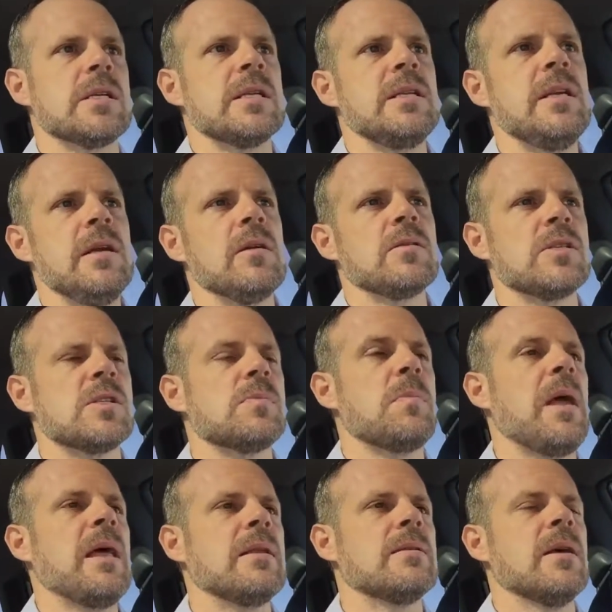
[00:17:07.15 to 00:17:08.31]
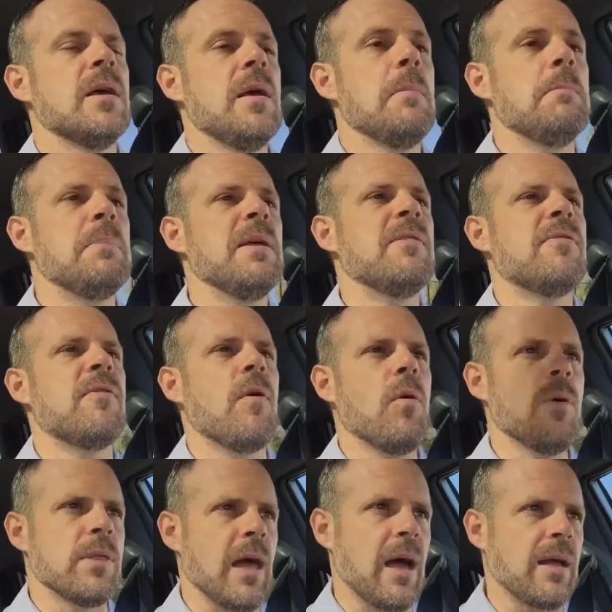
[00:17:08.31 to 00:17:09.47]
and years spent
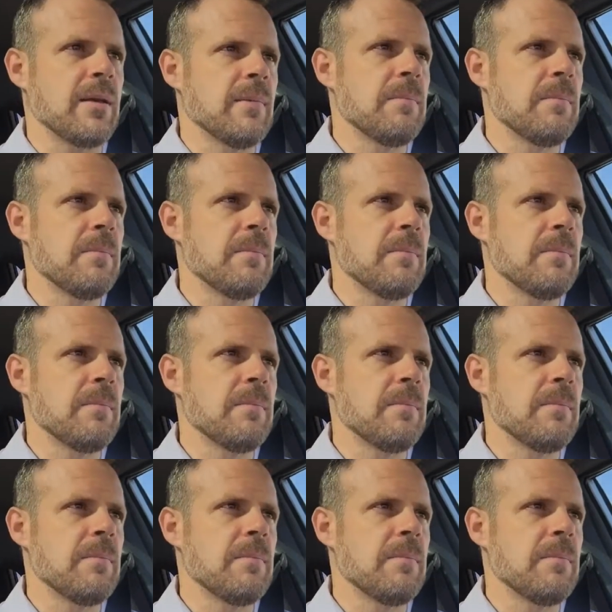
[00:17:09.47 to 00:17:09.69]
before that